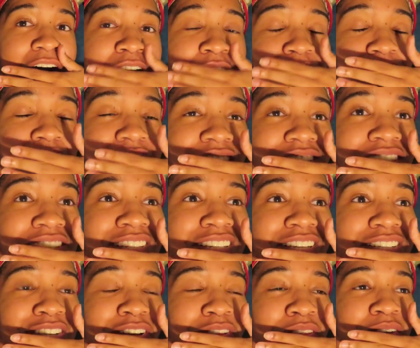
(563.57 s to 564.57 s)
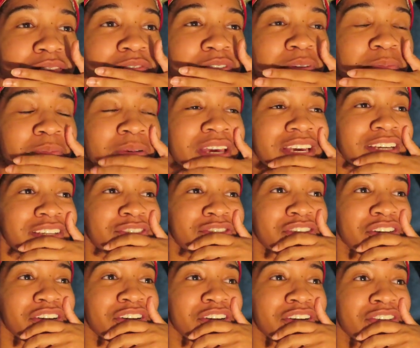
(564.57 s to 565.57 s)
I forgot to set y'all up for
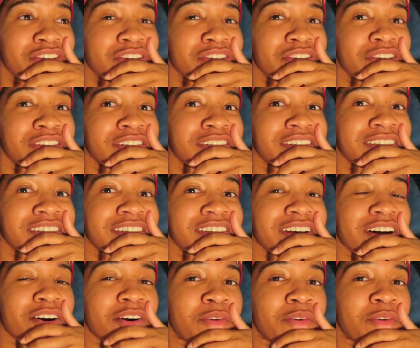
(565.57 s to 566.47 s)
pictures.